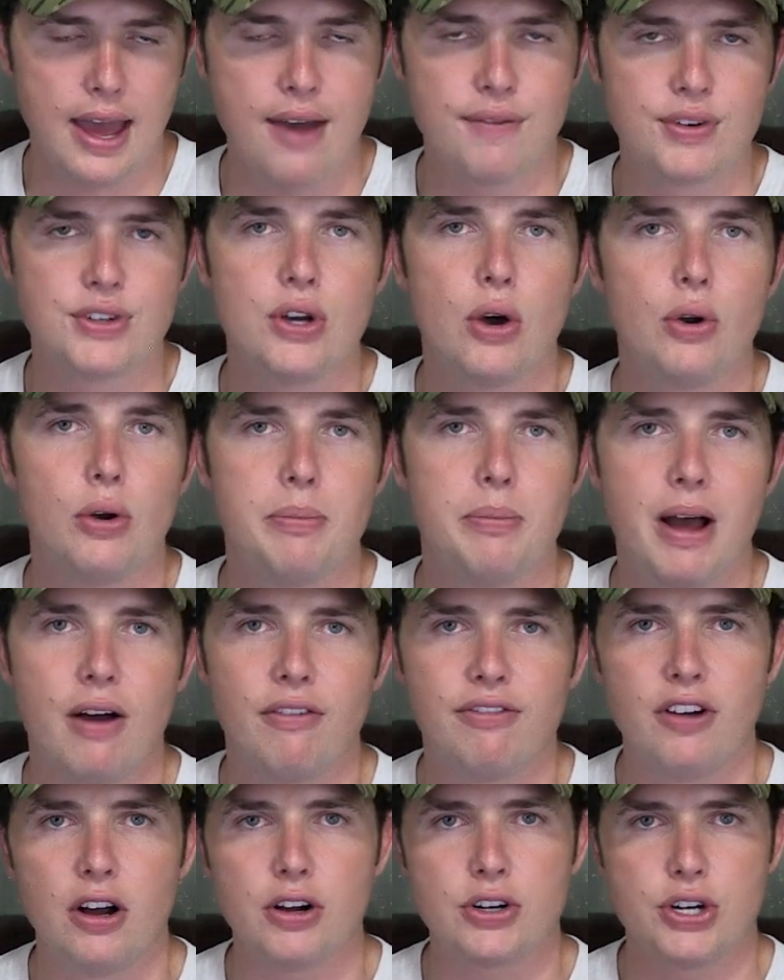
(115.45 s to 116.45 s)
have a total
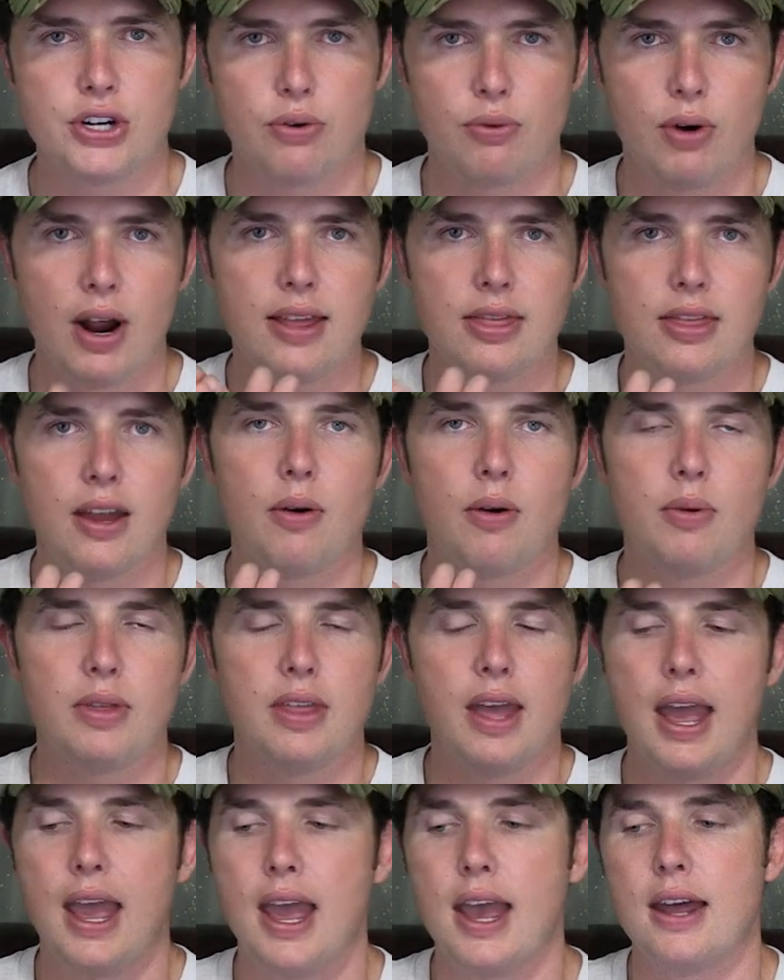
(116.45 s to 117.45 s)
malfunction right there
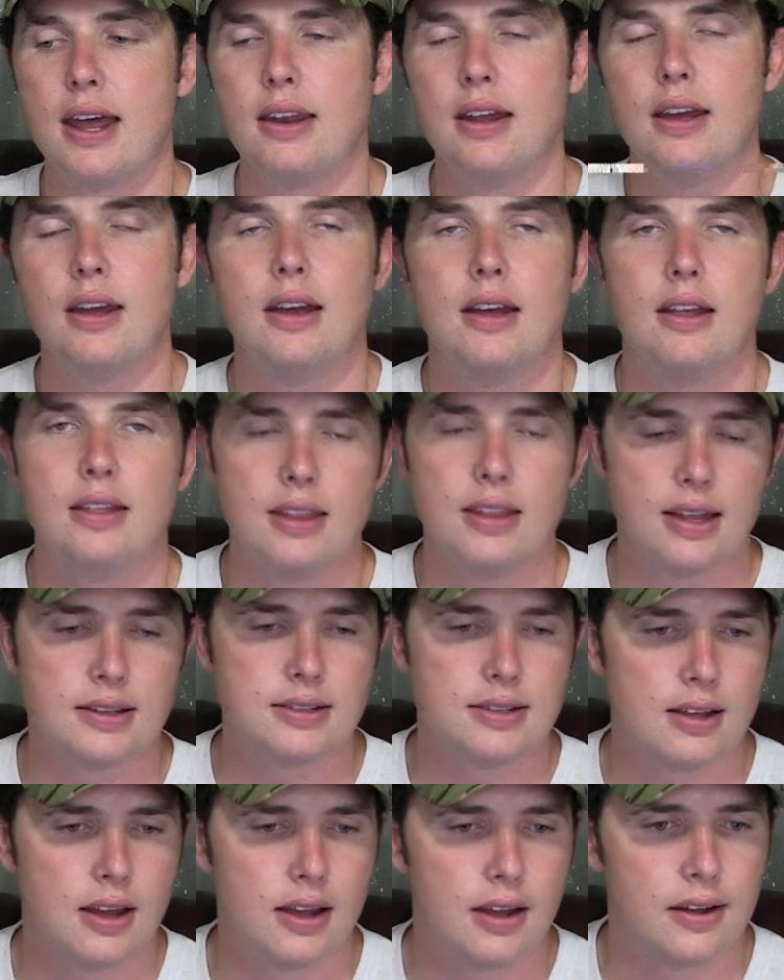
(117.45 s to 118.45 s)
with the hand
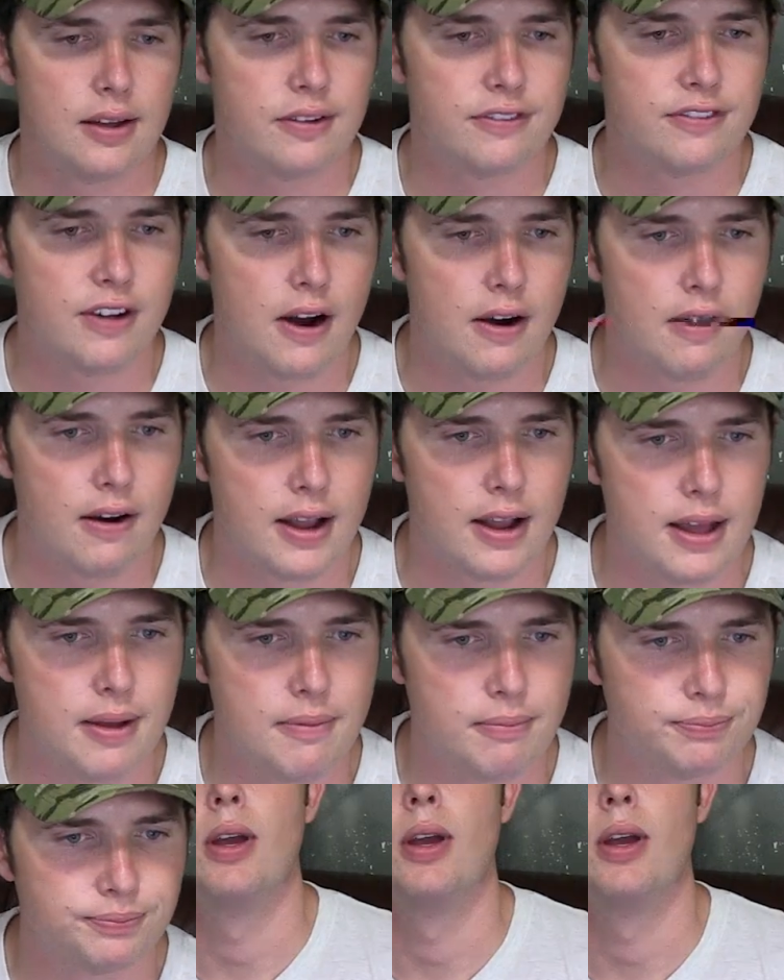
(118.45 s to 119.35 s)
that's uh, firing it.